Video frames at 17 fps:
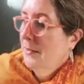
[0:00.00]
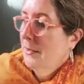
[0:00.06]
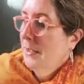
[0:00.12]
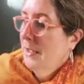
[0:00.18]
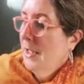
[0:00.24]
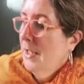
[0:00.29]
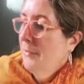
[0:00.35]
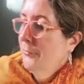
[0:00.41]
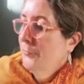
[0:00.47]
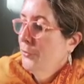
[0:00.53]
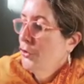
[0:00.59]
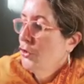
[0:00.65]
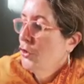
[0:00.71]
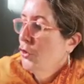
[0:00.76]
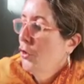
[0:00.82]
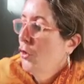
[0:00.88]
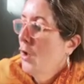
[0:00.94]
Yeah, for
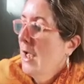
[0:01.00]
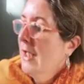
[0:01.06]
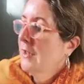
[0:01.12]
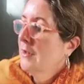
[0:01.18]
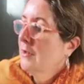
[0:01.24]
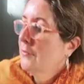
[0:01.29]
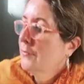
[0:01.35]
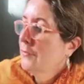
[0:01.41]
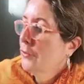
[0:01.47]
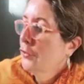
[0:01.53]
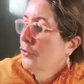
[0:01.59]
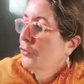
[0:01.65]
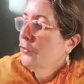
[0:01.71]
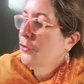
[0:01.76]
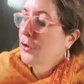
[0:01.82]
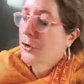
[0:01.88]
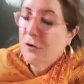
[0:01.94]
sure. And so
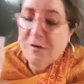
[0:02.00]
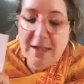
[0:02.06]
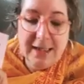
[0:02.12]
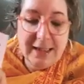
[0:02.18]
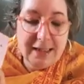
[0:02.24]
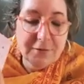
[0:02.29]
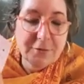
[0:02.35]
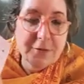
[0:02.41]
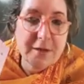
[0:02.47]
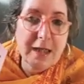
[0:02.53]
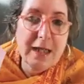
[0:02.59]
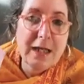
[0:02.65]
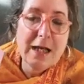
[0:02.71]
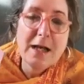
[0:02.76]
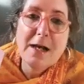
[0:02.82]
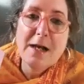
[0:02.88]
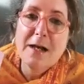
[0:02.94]
do you take
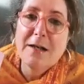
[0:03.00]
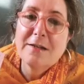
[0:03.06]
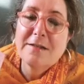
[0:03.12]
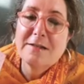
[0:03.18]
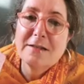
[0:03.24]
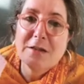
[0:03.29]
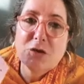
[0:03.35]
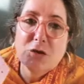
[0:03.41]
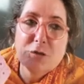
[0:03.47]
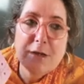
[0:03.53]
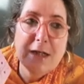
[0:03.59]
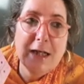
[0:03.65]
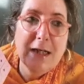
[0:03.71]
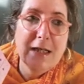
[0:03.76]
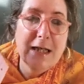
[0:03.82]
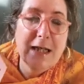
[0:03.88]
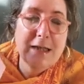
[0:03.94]
the
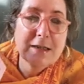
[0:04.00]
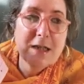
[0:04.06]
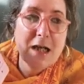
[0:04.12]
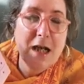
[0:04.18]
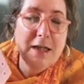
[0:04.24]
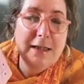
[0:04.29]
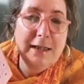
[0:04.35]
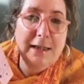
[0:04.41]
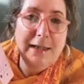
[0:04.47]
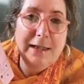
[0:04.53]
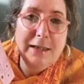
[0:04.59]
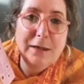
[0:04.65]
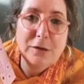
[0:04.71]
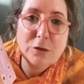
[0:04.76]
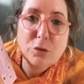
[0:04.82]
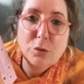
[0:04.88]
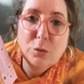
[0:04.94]
citrine and carnelian
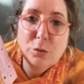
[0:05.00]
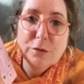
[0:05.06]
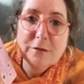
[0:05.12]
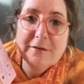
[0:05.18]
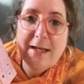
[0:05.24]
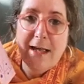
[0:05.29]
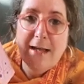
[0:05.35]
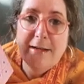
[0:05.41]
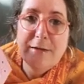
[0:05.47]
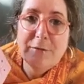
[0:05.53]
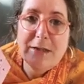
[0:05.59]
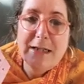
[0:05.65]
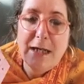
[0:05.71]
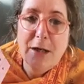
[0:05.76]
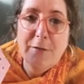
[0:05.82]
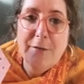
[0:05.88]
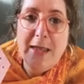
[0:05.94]
and quartz out every
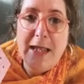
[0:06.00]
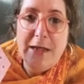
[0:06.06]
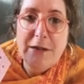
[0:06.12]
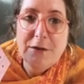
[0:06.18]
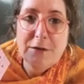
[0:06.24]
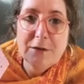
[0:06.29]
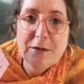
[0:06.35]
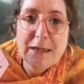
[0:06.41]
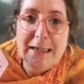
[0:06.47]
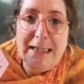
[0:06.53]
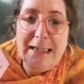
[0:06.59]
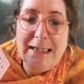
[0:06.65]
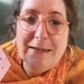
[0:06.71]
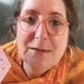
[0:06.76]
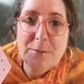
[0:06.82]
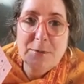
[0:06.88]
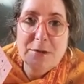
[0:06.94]
now and then and
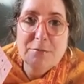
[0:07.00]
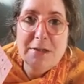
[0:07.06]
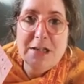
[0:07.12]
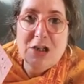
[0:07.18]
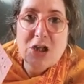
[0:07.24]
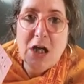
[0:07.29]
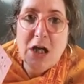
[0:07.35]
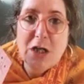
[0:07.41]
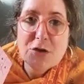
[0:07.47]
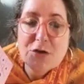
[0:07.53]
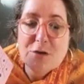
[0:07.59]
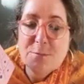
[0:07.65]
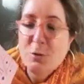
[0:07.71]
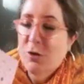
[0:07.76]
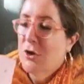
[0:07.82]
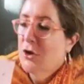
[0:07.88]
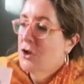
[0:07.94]
clean them and recharge them,
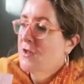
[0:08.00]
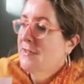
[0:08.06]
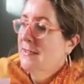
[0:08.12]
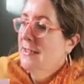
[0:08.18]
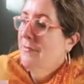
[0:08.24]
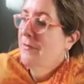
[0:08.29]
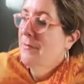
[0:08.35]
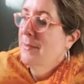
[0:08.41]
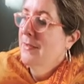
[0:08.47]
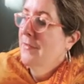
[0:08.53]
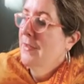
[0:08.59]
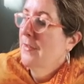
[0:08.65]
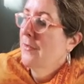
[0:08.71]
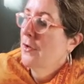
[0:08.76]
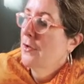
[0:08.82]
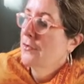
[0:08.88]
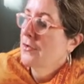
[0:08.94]
or do you just leave them in there
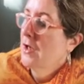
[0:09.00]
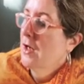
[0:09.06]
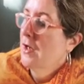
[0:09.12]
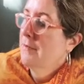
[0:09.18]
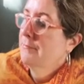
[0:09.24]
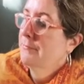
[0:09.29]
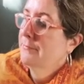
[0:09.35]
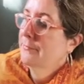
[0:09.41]
the whole time?